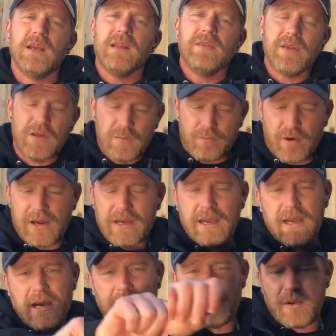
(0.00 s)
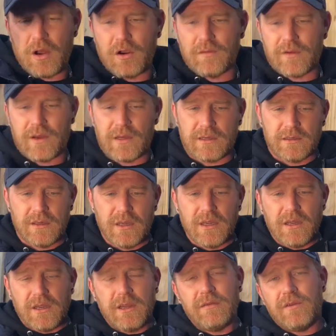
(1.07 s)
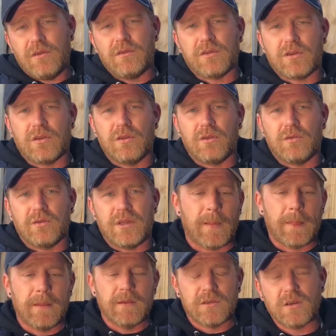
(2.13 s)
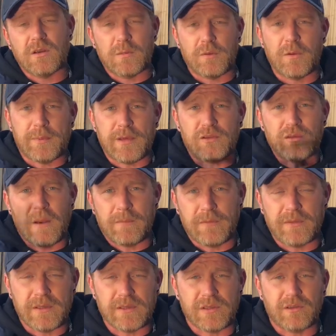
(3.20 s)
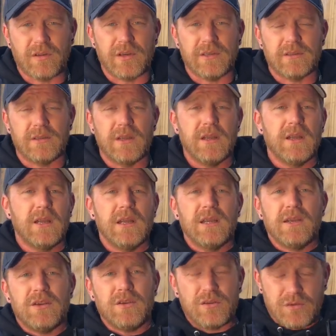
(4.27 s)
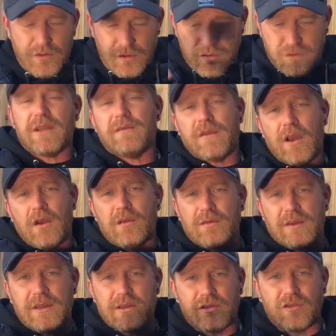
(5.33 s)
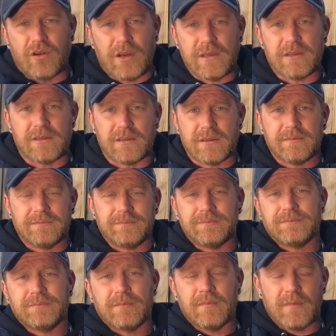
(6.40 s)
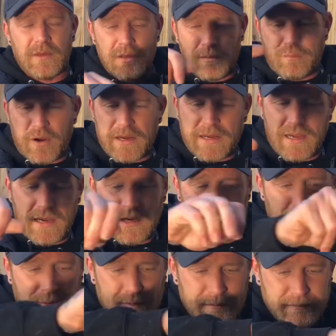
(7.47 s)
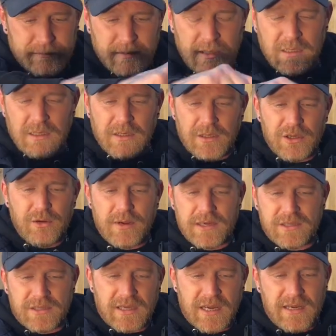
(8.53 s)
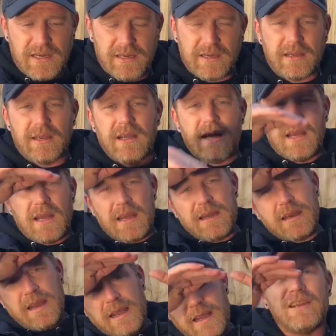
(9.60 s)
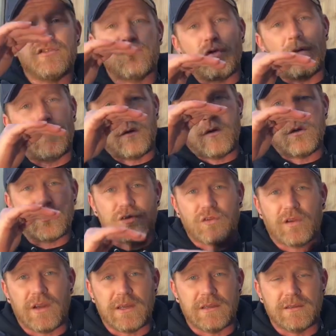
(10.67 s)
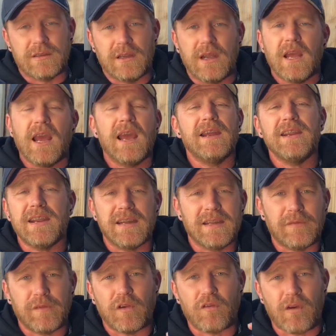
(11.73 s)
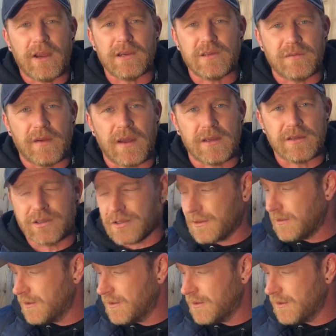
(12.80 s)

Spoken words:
Then you break it up over, if you just Google so I'm going to put a picture up of these screens. You sieve it over these screens, you break it up, you agitate it, and the heads drop through the screens, and you get different grades of hash.